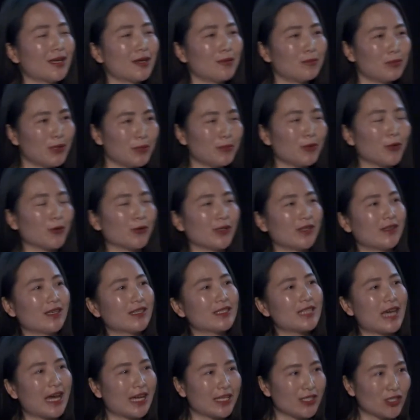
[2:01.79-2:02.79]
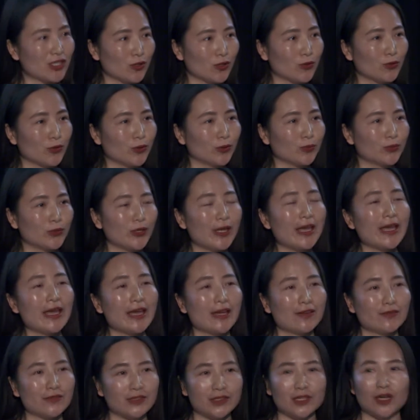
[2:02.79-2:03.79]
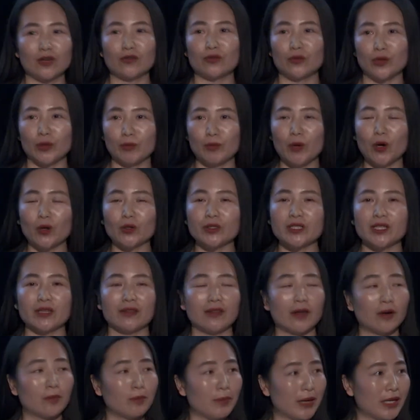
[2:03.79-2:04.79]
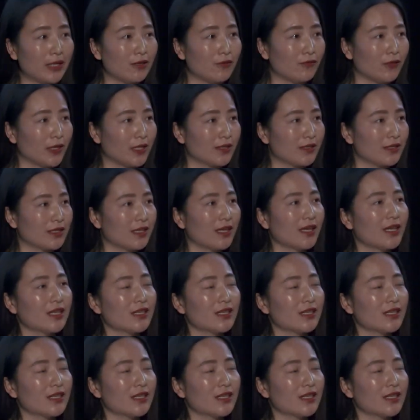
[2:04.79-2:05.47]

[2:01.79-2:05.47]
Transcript: People in the Tai group have self-reported their benefits,